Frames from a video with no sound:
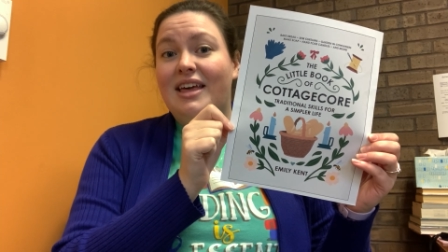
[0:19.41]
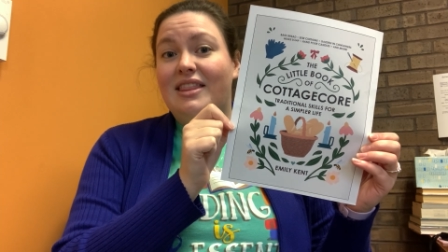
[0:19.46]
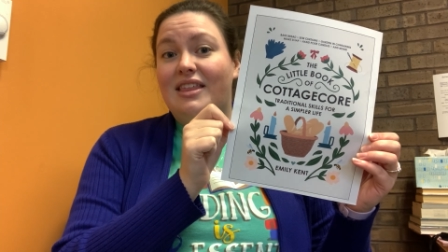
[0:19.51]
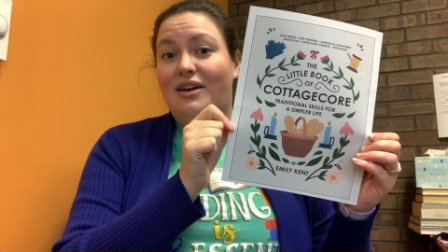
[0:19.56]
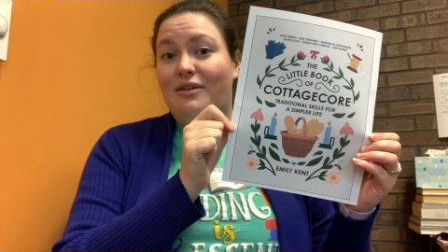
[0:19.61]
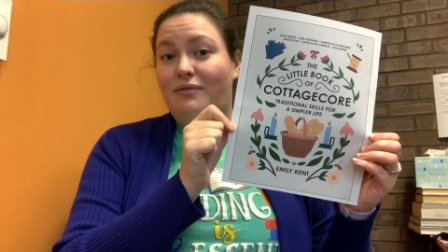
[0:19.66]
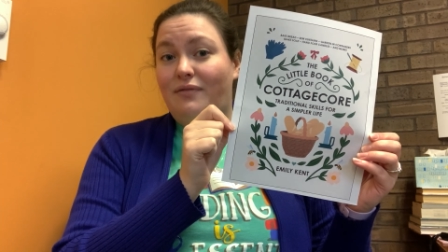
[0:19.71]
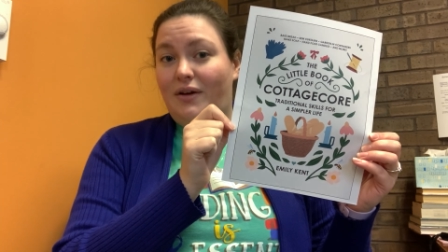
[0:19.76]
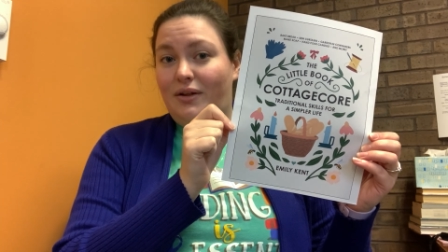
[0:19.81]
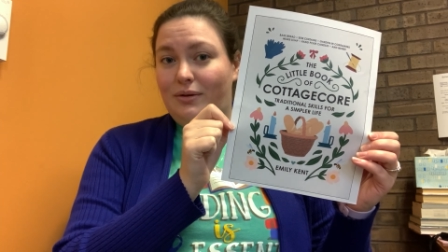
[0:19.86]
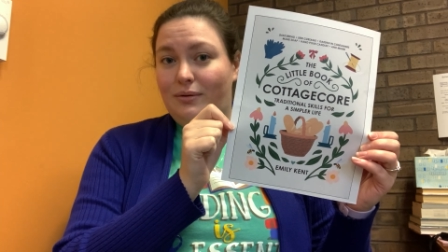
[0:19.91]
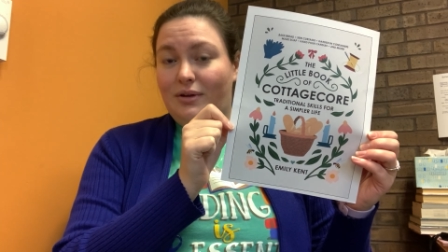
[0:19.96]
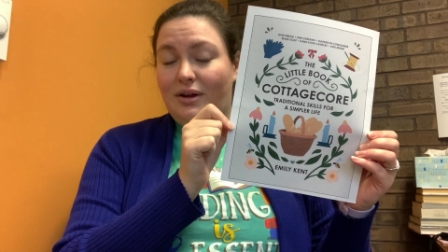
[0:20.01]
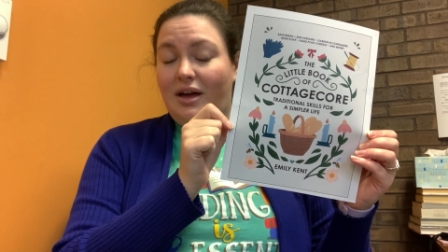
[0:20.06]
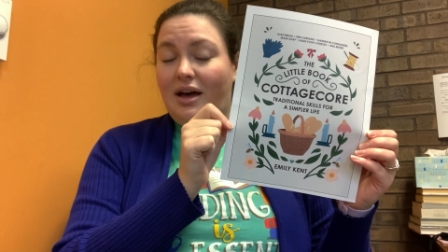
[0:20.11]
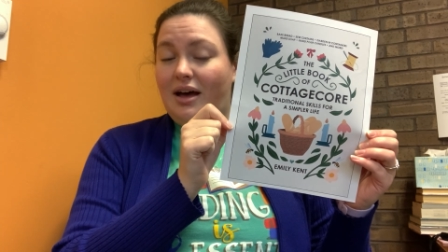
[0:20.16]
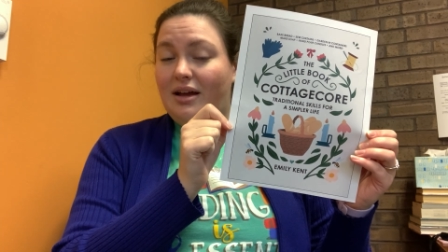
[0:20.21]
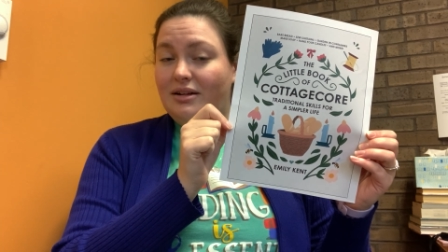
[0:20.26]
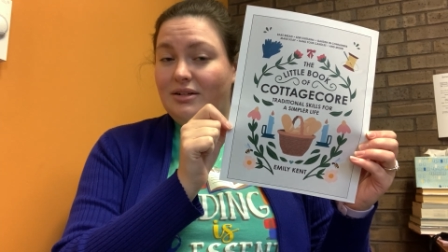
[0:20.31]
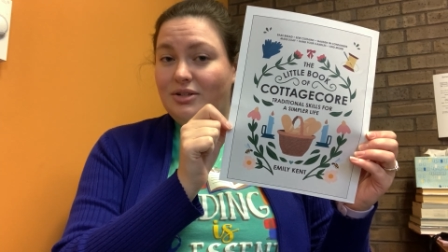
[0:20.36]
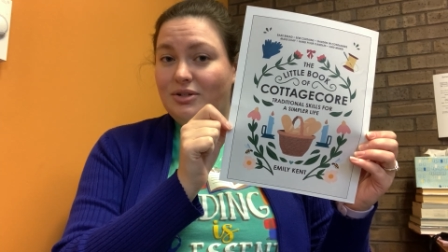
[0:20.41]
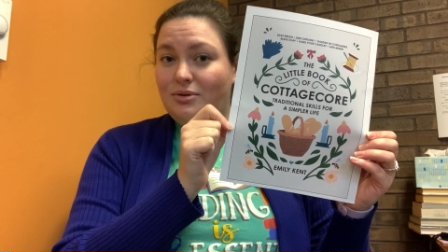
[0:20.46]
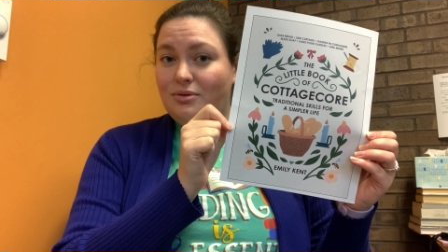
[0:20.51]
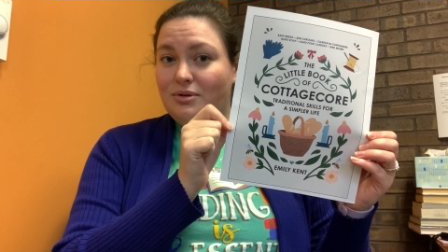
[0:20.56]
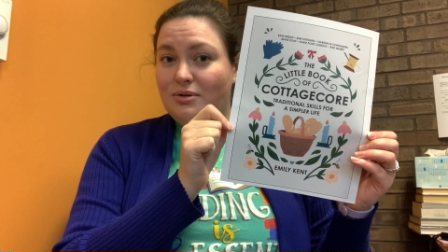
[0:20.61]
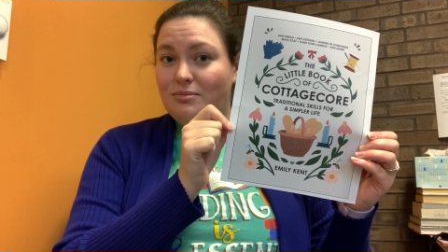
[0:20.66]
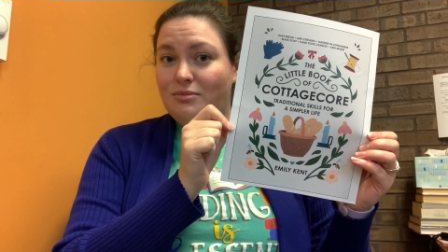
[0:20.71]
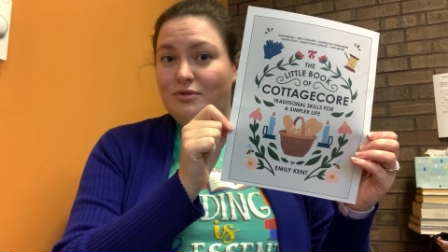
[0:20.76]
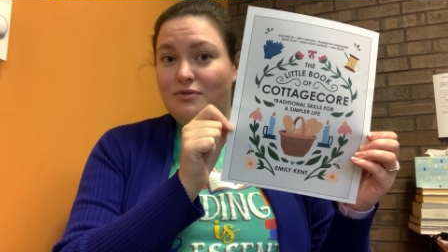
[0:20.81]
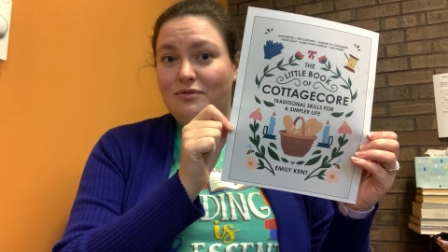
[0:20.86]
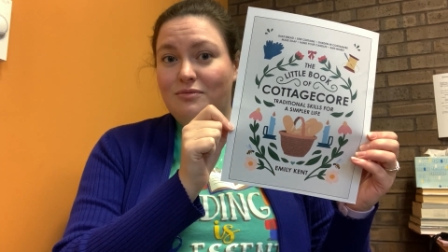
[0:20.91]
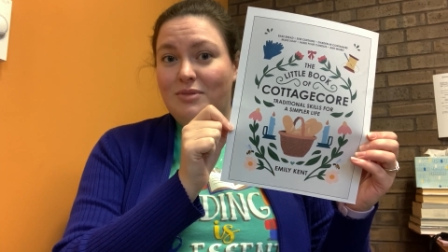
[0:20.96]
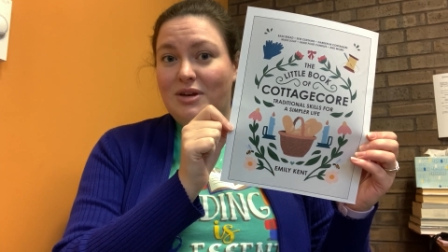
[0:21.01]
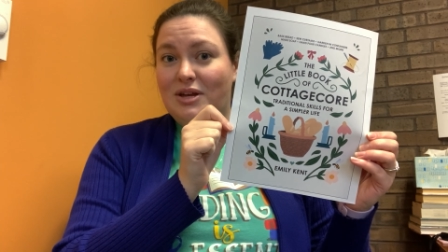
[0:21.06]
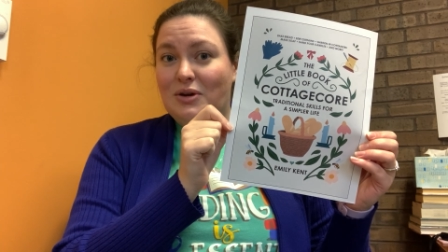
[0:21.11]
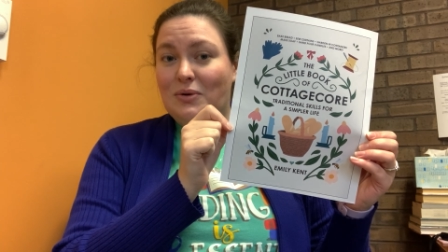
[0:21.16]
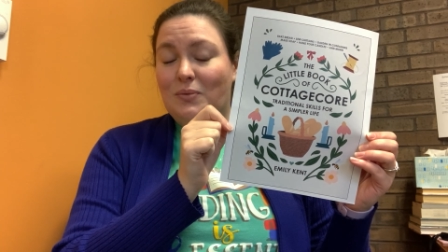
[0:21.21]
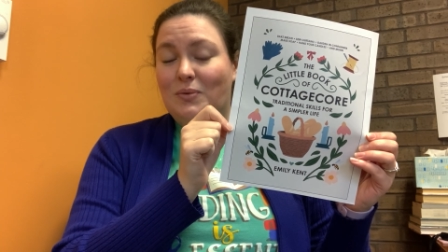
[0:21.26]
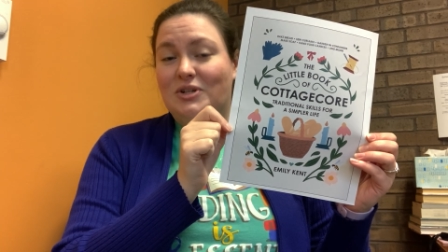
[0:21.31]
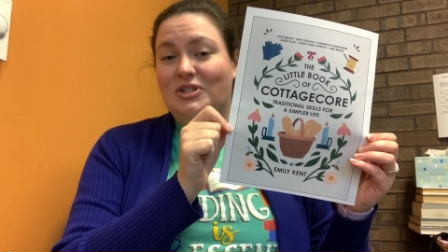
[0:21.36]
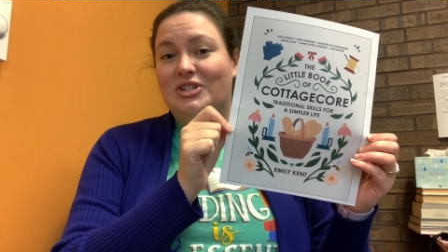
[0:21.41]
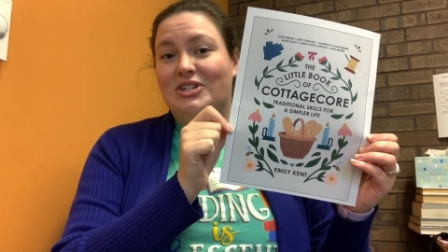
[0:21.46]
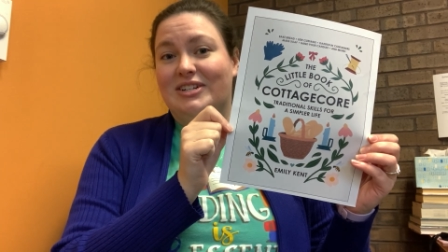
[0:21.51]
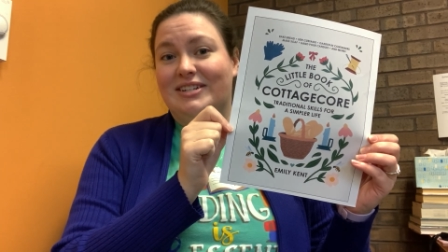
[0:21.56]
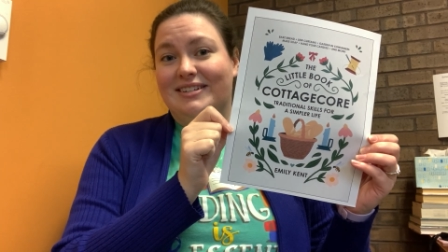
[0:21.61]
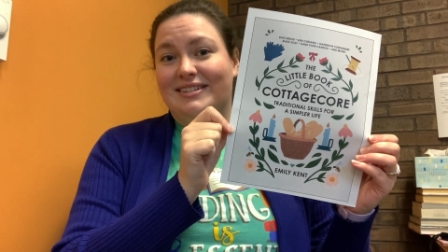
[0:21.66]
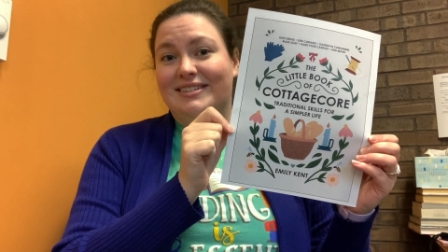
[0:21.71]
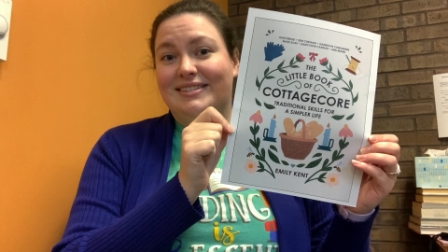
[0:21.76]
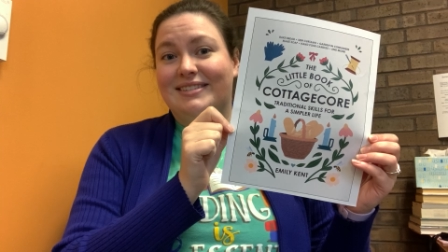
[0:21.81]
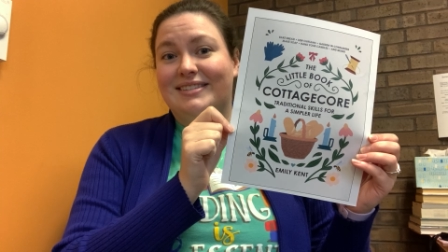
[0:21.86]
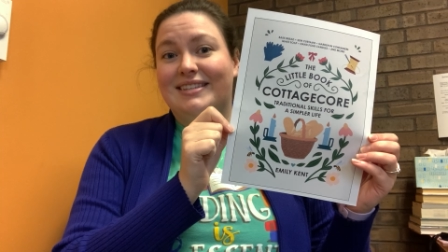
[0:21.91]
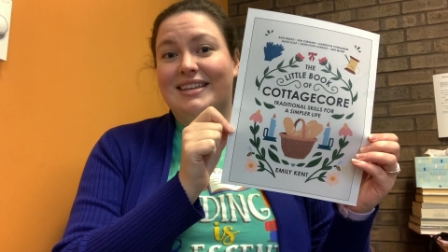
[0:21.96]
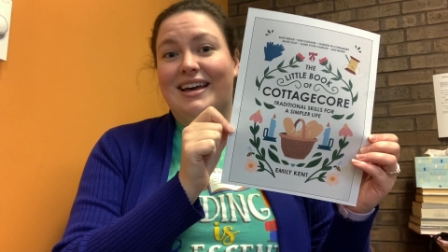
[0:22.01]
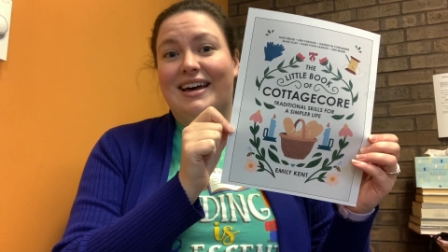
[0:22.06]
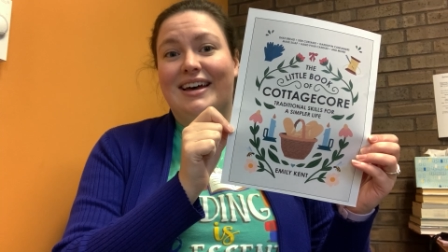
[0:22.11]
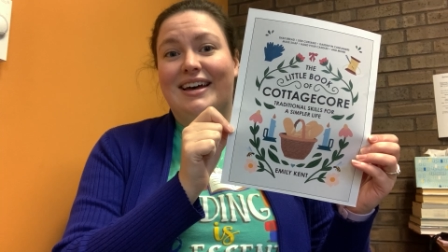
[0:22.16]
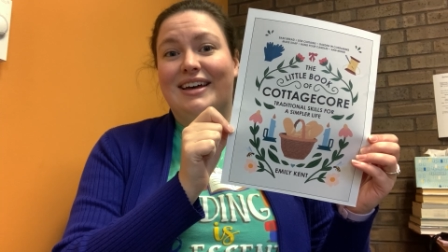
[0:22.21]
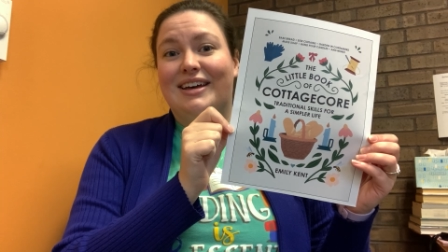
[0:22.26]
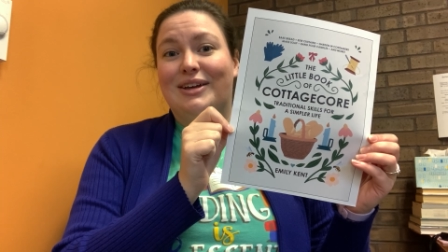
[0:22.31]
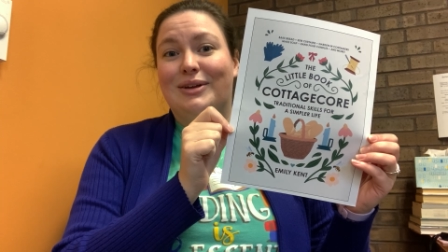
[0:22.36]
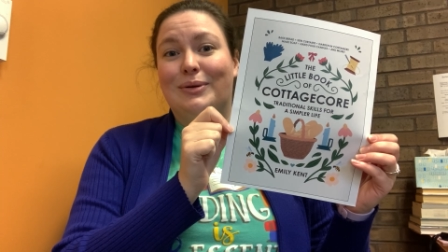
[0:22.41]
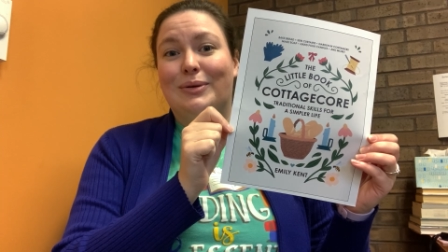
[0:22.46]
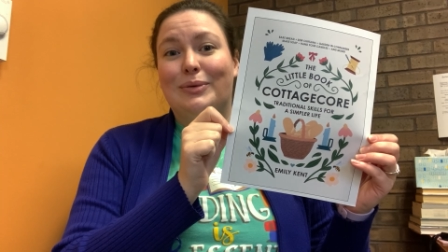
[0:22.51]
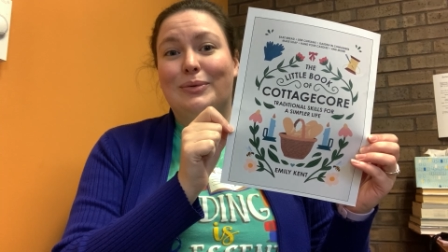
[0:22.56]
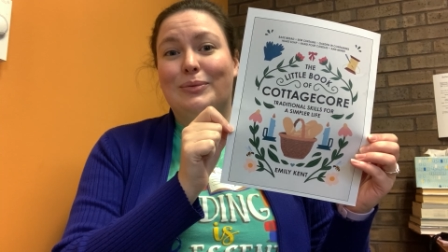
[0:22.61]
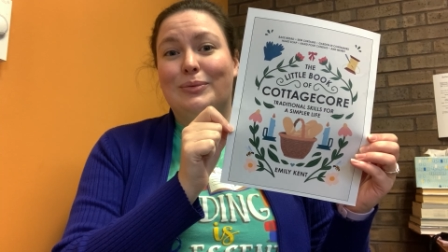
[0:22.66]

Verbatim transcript: that follow the cottage core movement, which is a